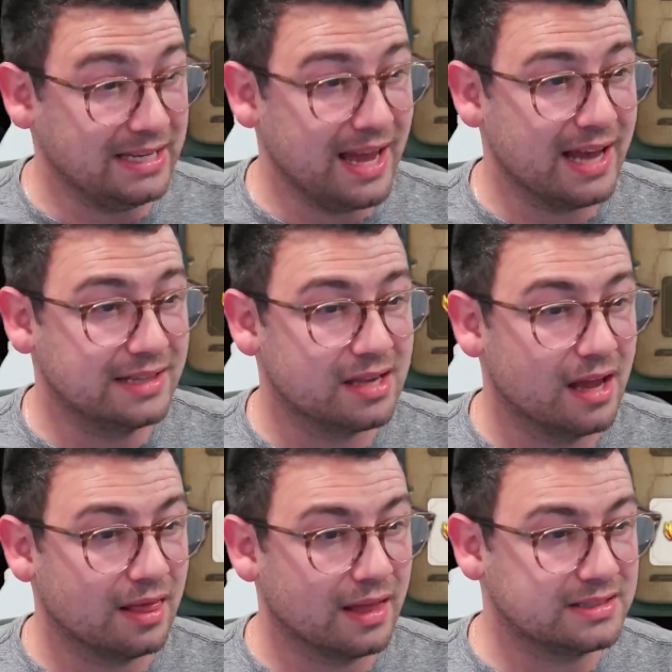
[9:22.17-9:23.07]
deads.
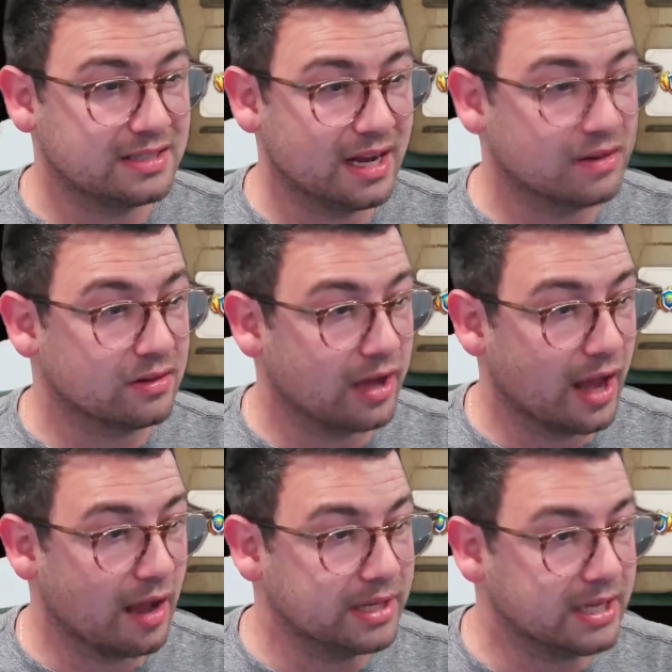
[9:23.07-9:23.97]
Let's take a look at
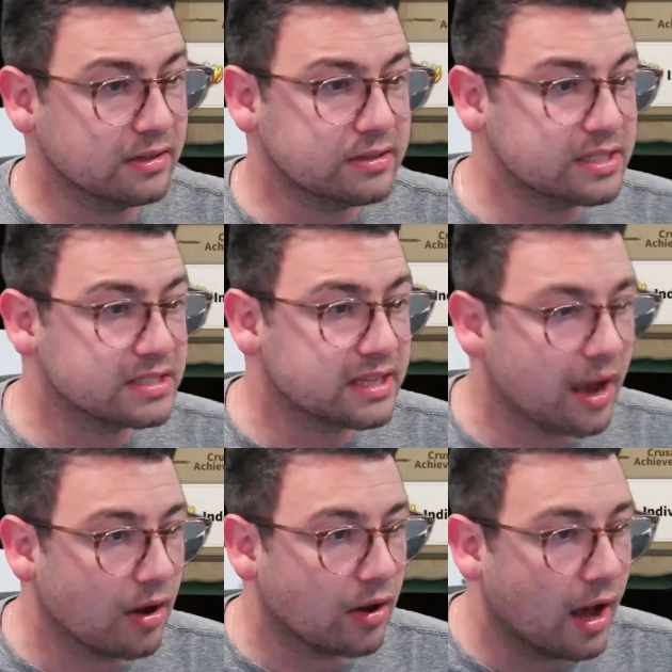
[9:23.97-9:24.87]
how many kills this
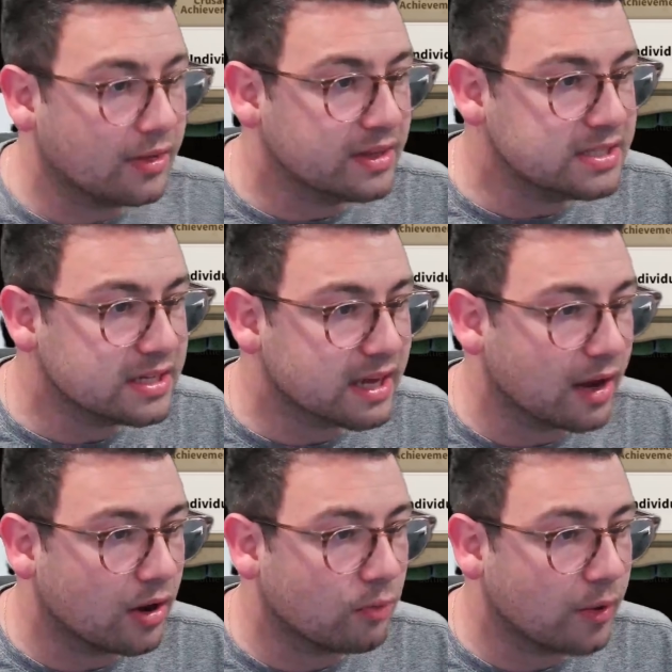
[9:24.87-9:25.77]
account got. This
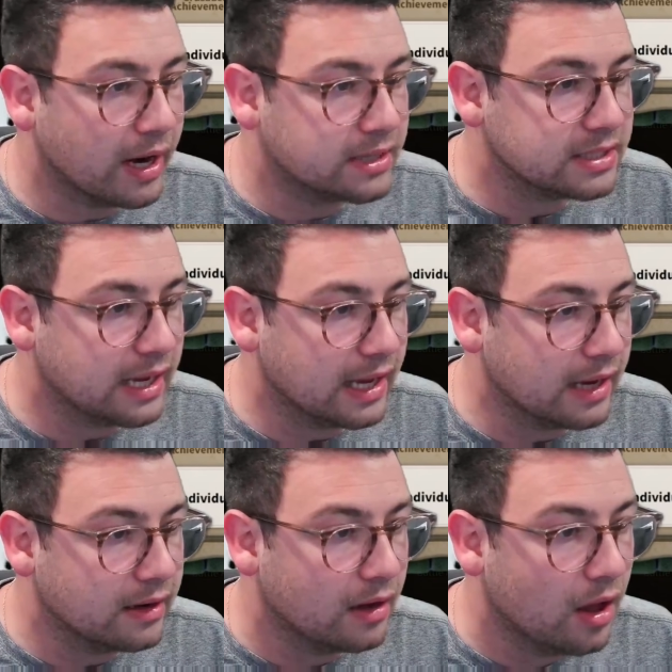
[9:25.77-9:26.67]
account raked
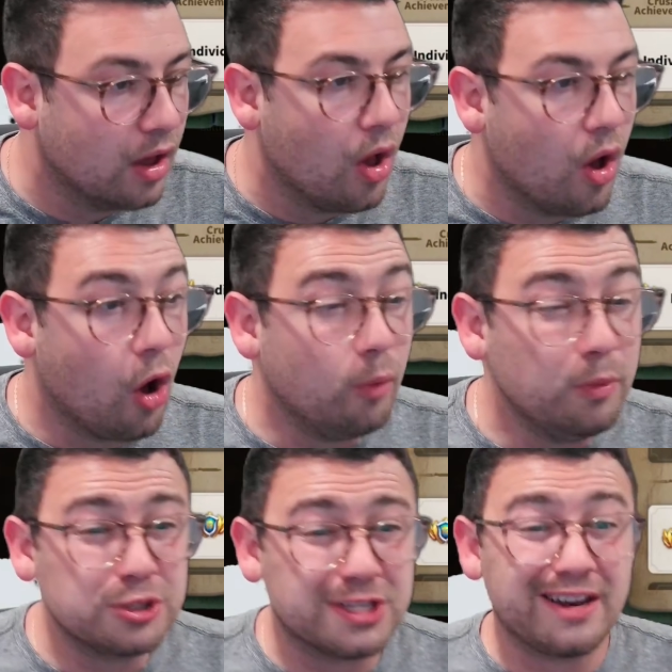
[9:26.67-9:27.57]
in
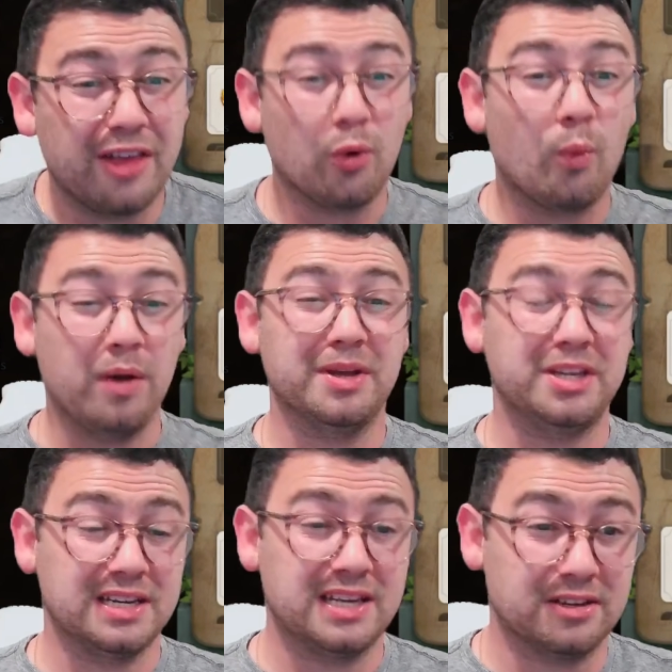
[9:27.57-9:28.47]
almost another 1
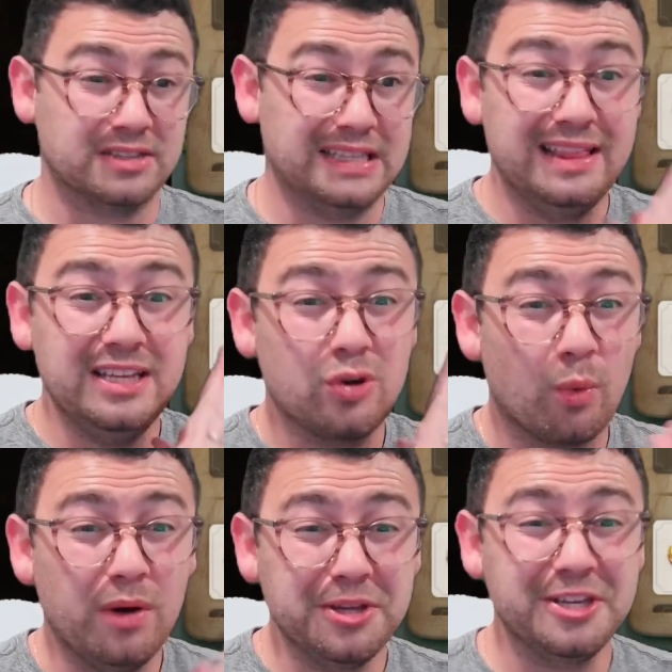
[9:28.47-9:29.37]
million kills. And these are
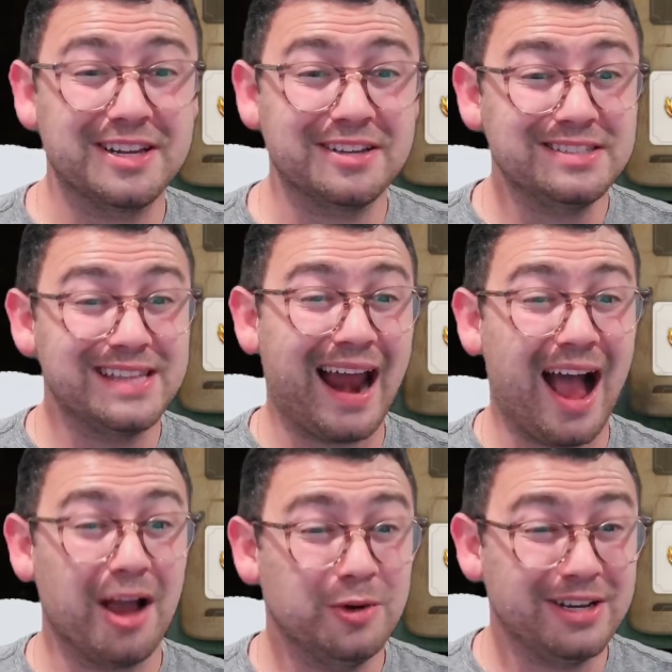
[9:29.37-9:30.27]
1 million kills that
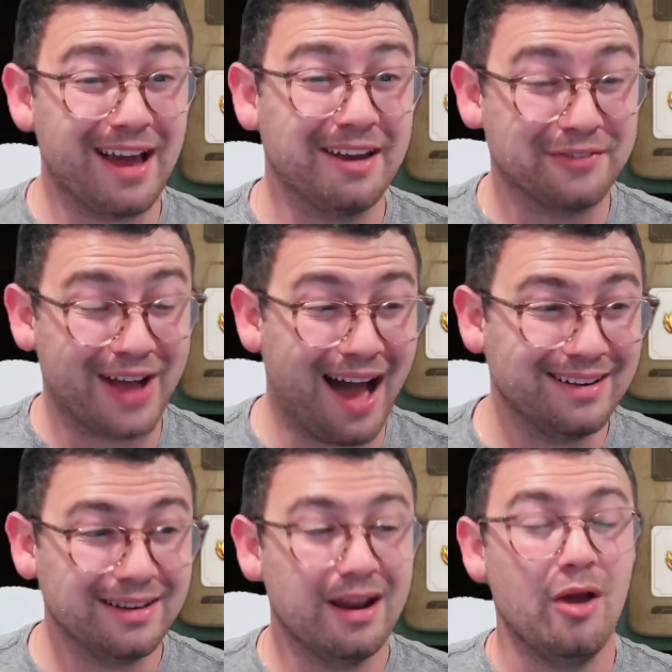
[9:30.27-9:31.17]
I would not have gotten